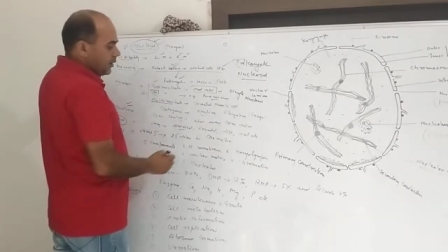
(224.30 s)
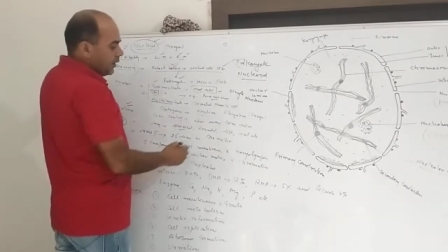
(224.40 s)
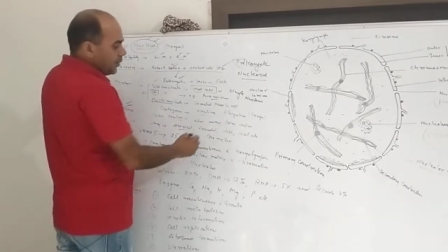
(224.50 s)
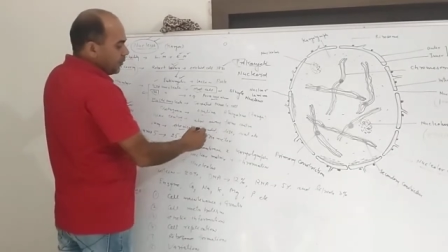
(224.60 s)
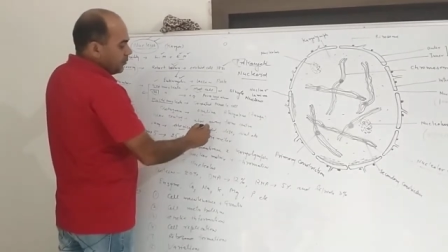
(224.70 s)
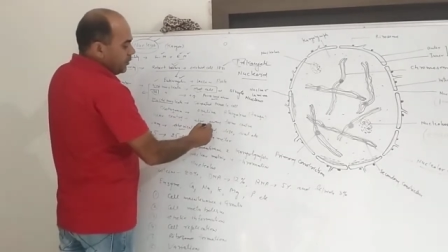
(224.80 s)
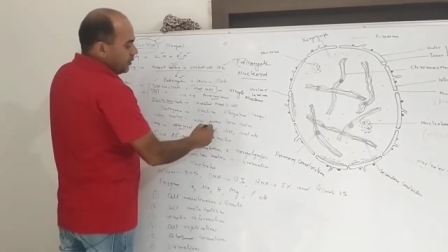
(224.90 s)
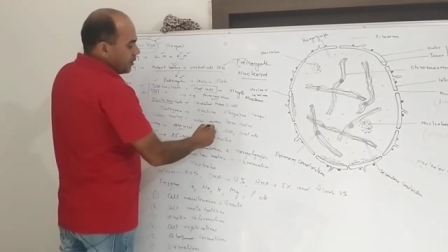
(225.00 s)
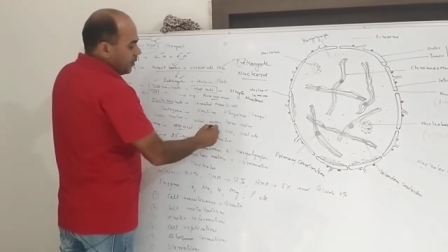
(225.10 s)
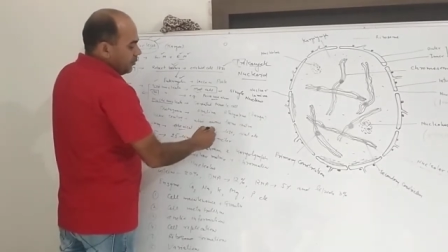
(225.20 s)
it may be
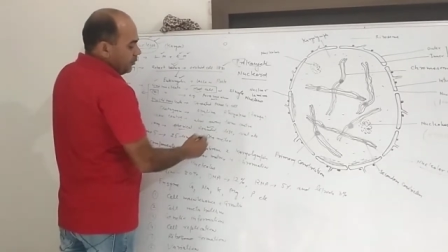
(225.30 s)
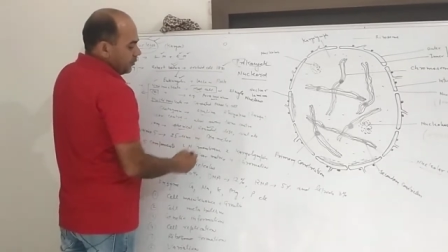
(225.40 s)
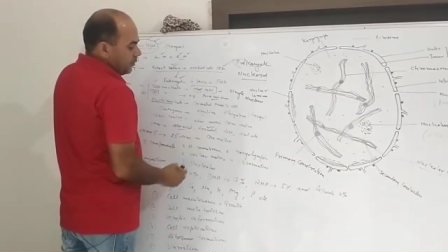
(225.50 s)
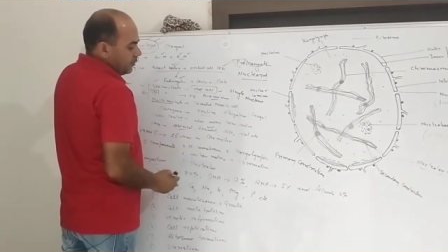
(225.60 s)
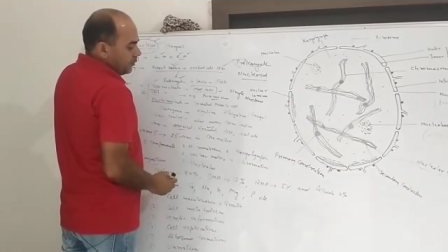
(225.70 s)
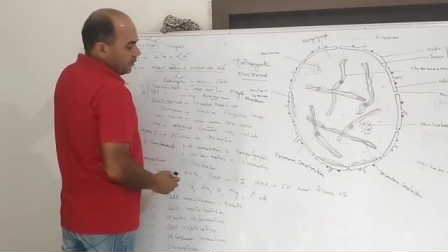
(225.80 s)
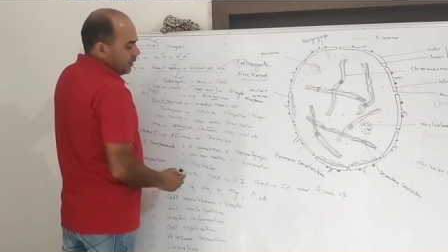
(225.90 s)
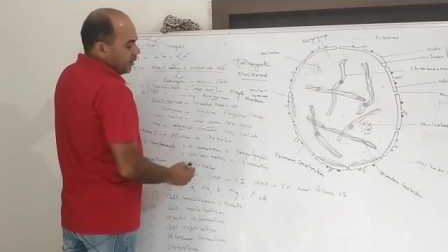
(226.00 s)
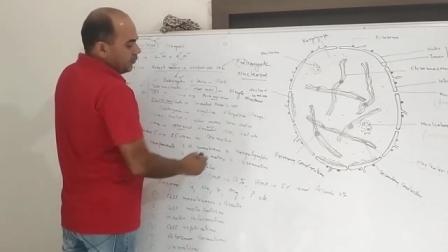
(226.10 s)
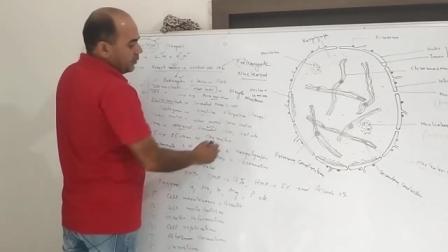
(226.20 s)
round,
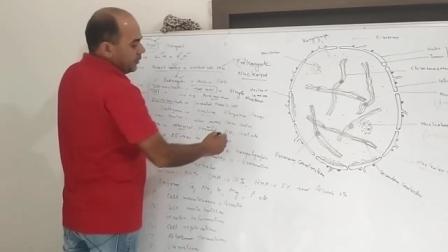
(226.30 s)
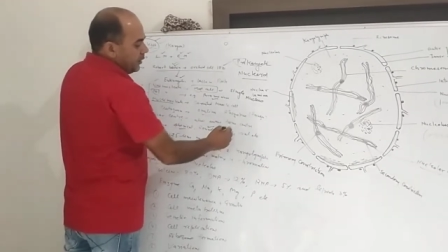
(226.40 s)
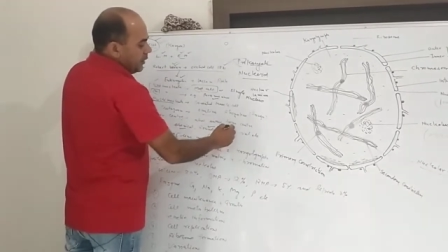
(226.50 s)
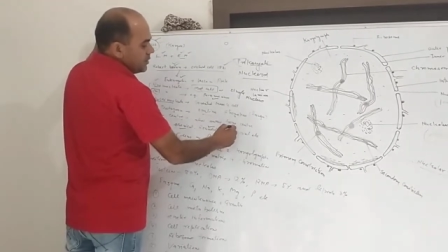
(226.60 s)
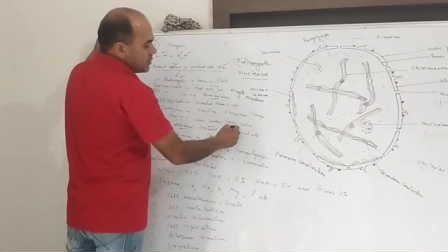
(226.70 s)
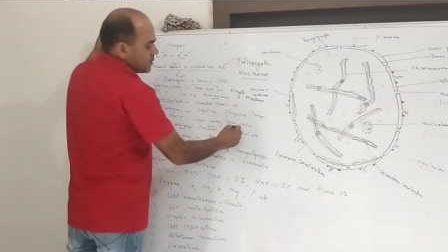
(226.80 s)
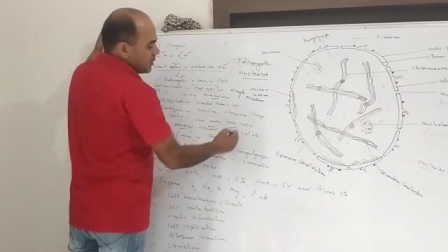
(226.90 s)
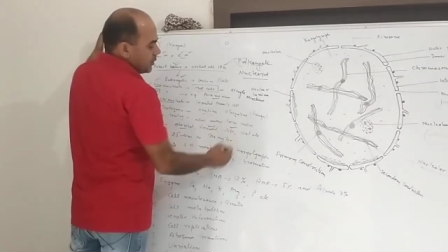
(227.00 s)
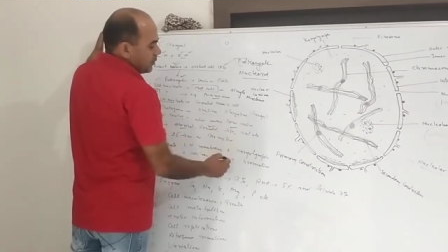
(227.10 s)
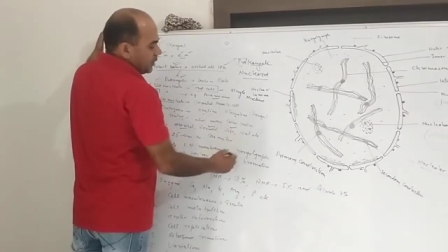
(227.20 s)
it may be disc
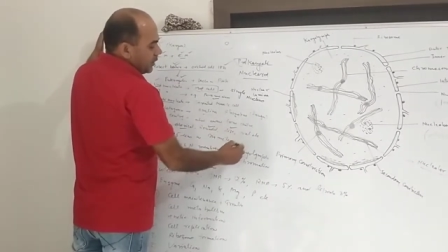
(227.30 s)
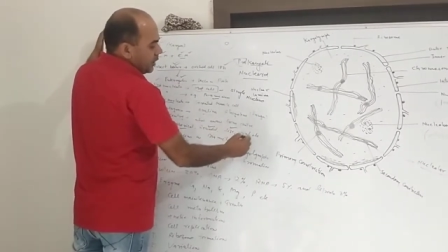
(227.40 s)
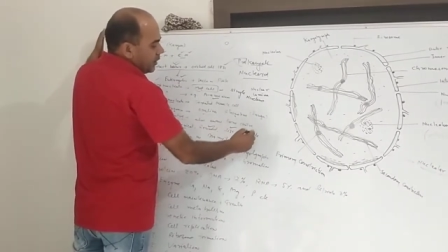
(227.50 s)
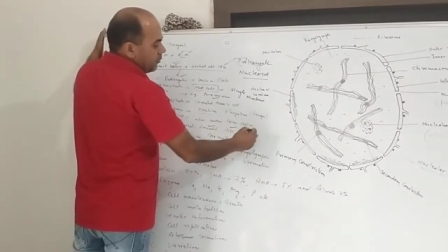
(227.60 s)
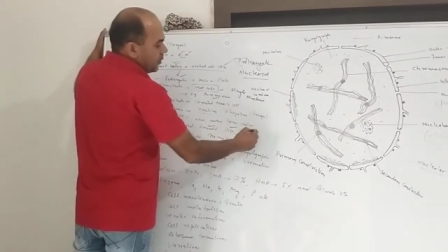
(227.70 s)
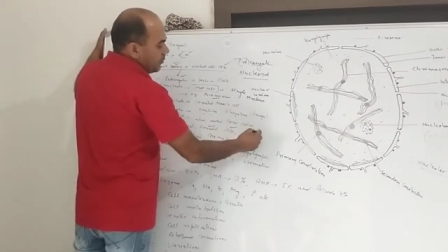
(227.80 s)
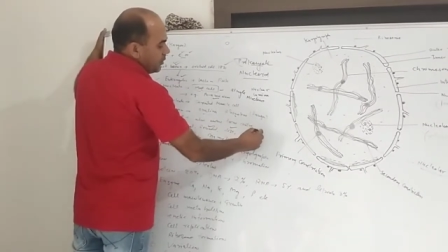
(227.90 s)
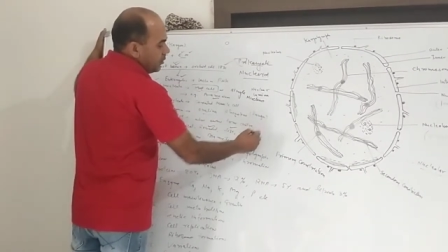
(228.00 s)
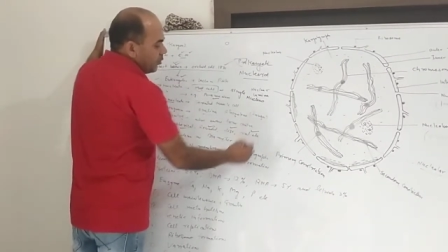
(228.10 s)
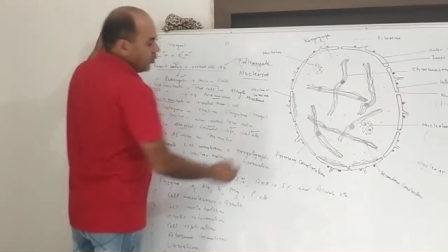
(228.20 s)
shape, it may
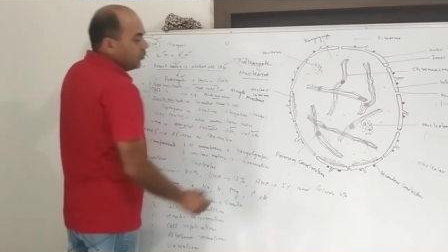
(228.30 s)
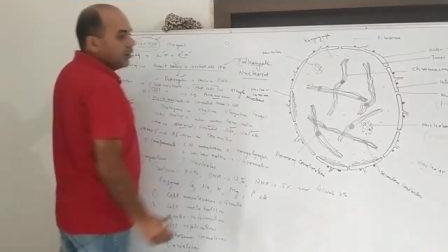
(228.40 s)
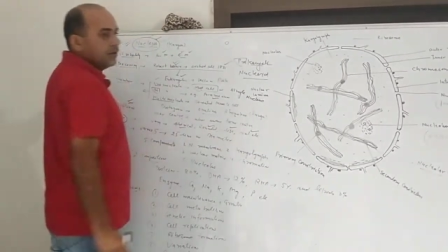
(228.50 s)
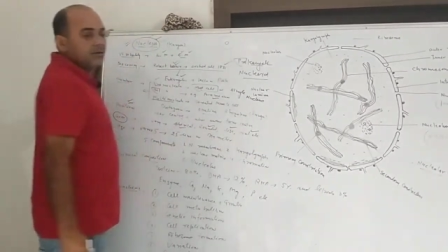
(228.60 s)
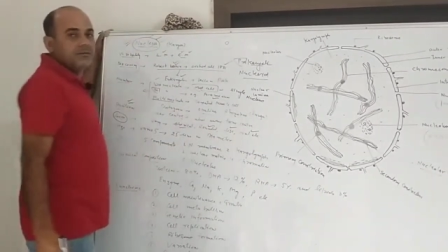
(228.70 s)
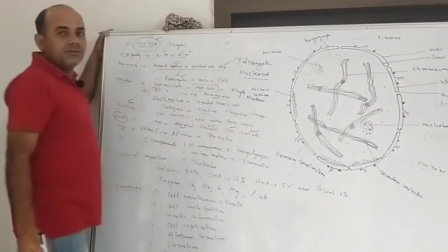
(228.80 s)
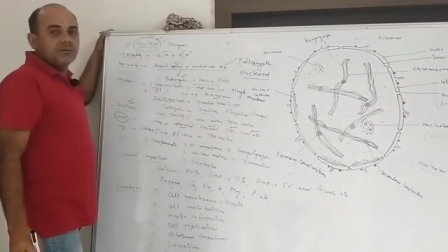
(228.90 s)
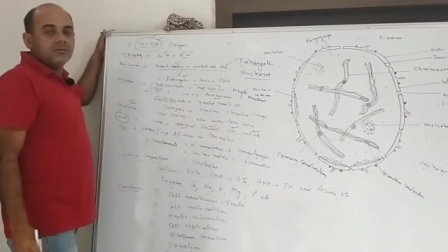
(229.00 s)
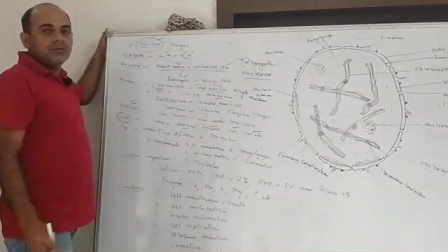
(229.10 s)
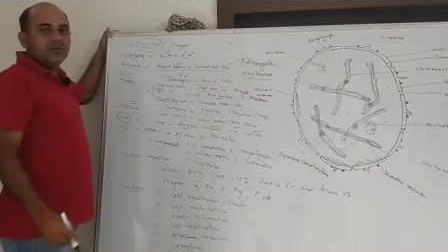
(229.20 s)
be oval.
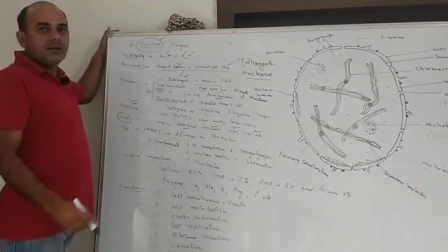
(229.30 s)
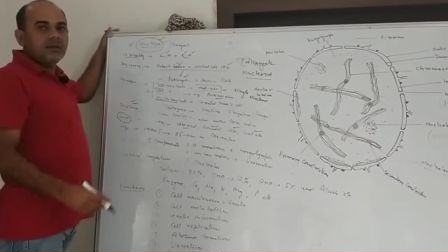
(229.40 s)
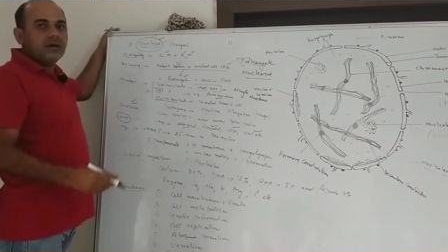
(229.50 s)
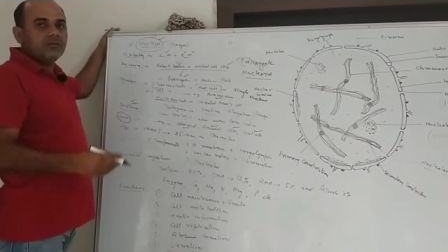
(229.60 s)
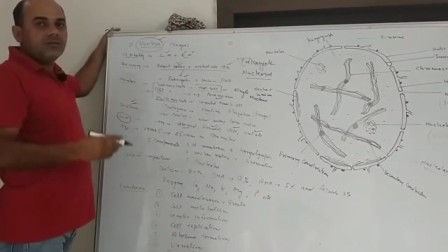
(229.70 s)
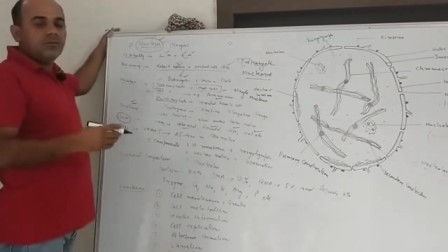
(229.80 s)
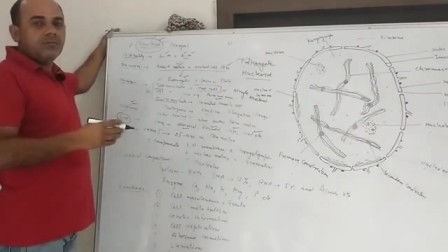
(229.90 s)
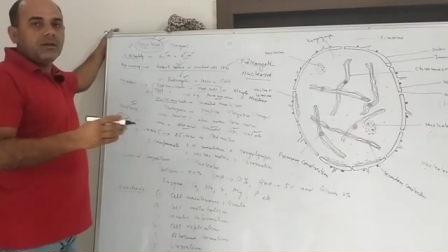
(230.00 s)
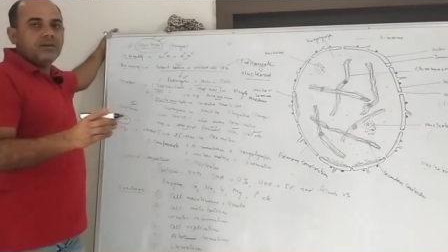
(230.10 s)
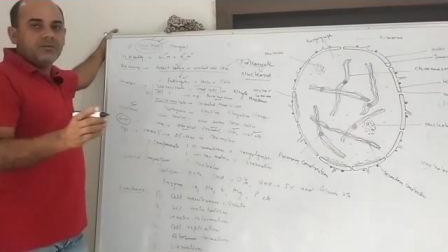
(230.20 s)
So there are so
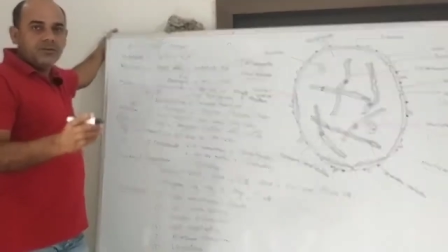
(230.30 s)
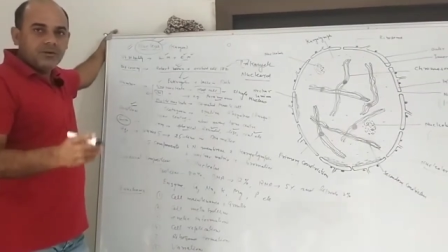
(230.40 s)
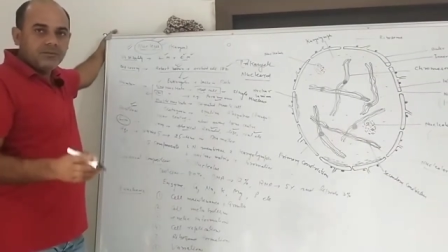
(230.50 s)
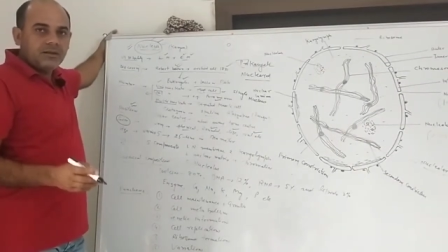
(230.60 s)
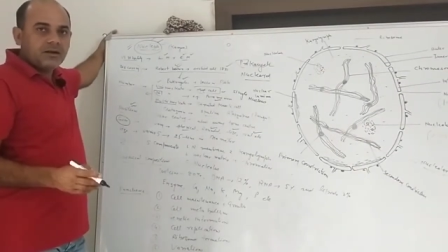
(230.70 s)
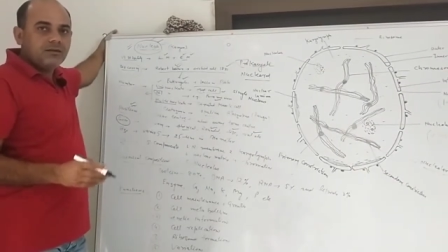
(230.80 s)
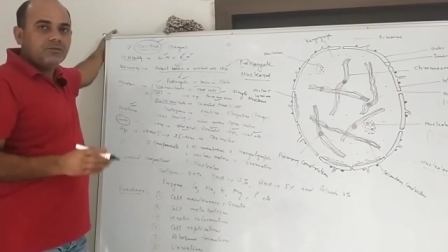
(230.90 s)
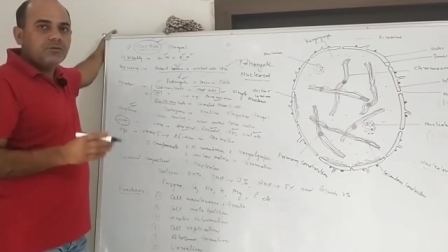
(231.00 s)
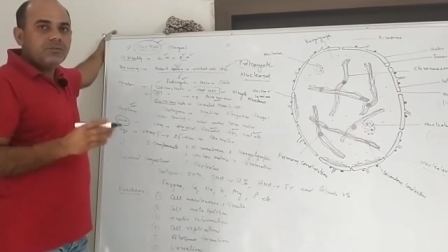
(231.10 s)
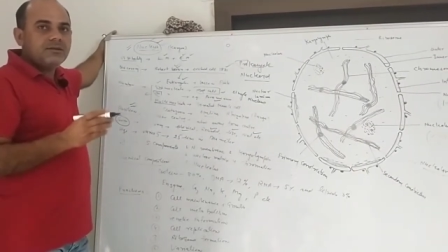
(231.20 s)
many forms, there are
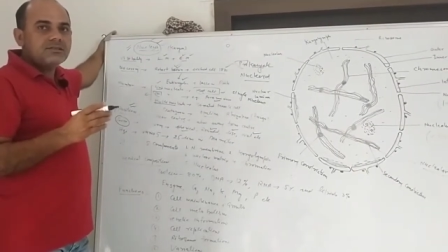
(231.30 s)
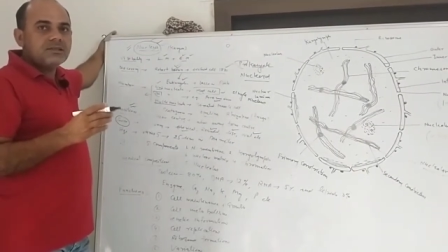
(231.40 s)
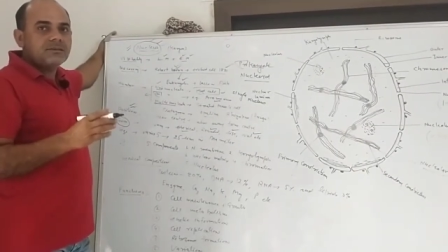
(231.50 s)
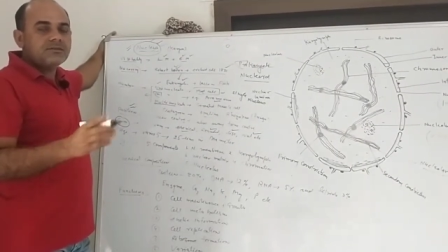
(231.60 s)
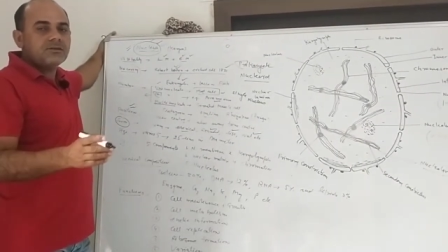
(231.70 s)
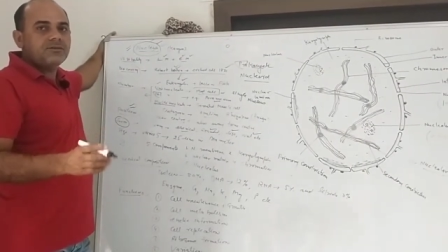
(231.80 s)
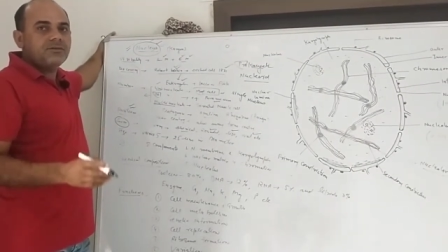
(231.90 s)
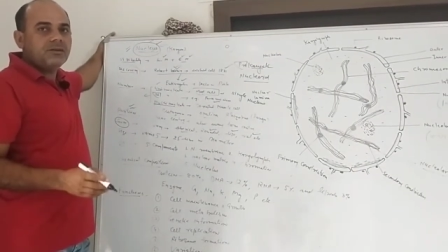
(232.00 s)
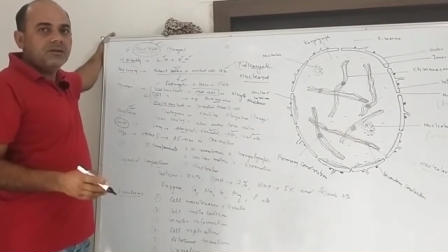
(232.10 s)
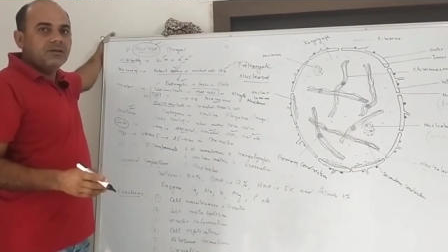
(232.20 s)
so many shapes of
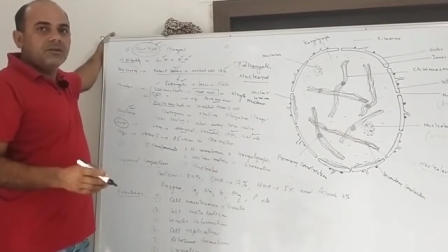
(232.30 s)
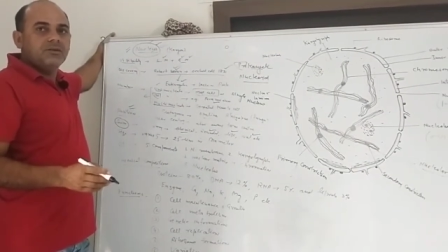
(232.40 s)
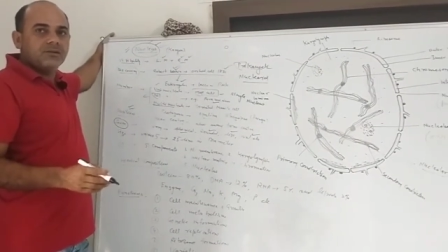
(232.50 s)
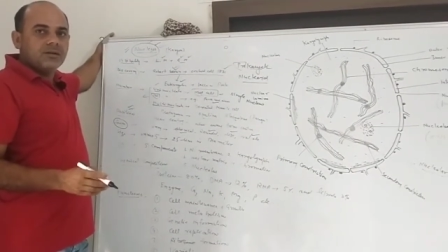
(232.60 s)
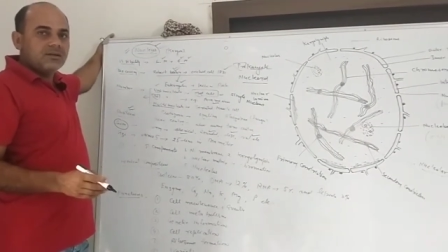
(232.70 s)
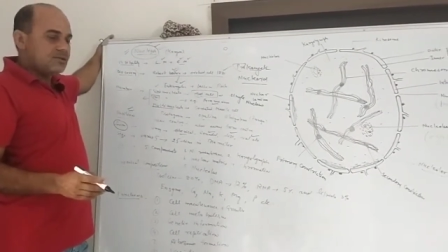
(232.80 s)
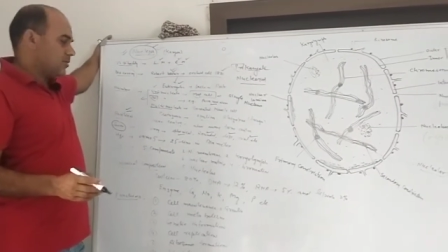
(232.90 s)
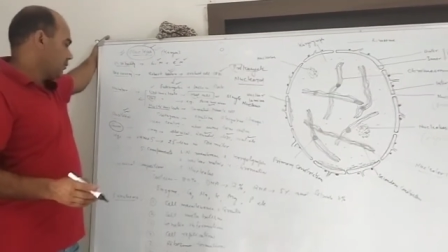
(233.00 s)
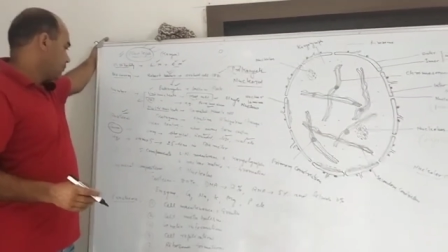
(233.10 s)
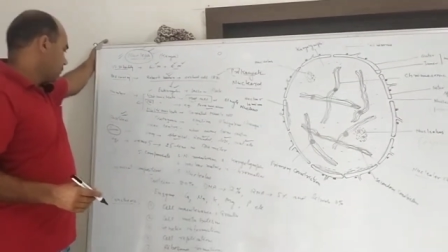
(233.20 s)
a nucleus.